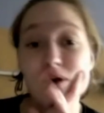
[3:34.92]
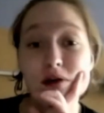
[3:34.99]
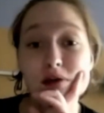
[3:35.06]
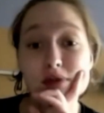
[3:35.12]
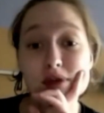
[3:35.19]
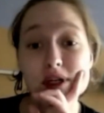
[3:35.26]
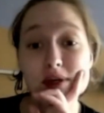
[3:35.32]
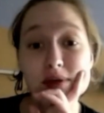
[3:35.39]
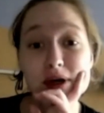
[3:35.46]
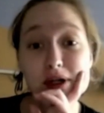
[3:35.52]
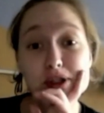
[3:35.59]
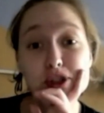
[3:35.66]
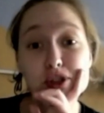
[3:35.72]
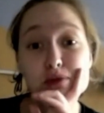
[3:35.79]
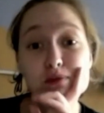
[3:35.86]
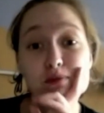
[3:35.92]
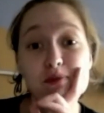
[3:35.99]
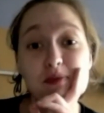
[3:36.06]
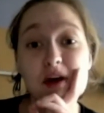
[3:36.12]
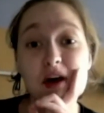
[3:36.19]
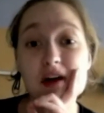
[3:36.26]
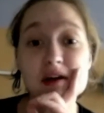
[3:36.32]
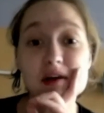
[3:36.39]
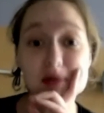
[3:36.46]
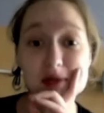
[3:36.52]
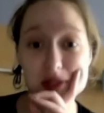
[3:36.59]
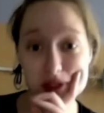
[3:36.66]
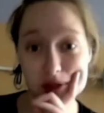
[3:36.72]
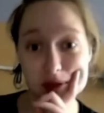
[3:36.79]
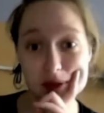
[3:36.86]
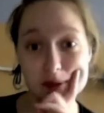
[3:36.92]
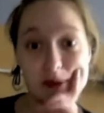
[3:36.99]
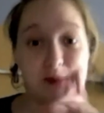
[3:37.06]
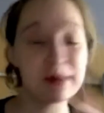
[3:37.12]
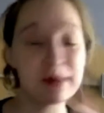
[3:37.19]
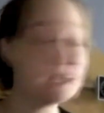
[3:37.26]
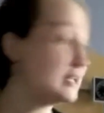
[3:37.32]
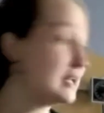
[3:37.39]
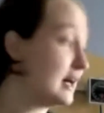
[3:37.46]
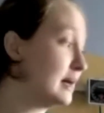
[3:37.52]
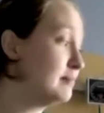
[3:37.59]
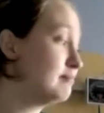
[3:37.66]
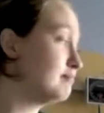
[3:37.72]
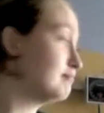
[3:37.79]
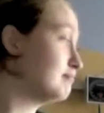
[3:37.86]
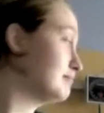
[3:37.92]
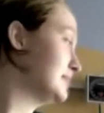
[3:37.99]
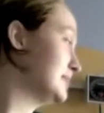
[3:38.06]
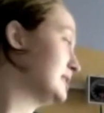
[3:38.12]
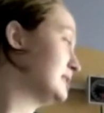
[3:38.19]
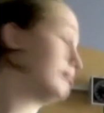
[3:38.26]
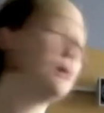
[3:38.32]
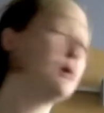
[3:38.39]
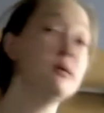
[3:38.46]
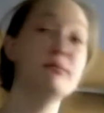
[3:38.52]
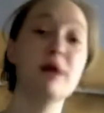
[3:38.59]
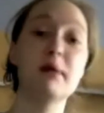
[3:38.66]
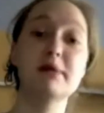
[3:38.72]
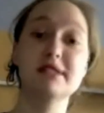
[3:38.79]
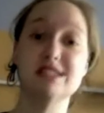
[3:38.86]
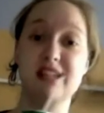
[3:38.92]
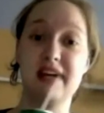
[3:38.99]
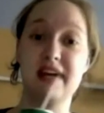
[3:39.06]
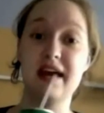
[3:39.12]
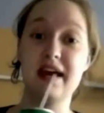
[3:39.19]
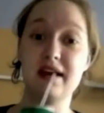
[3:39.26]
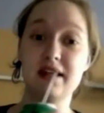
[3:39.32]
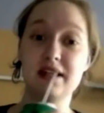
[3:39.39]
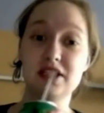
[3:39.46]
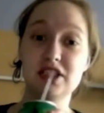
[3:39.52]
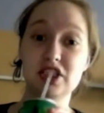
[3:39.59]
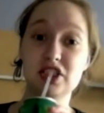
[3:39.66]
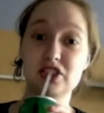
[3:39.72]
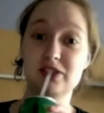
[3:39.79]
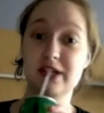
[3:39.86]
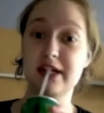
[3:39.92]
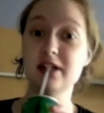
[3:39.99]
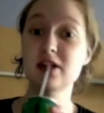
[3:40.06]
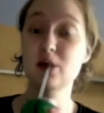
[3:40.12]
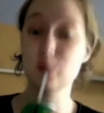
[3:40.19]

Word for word: pretty much all I've been doing with my time, blowing bubbles in ginger ale.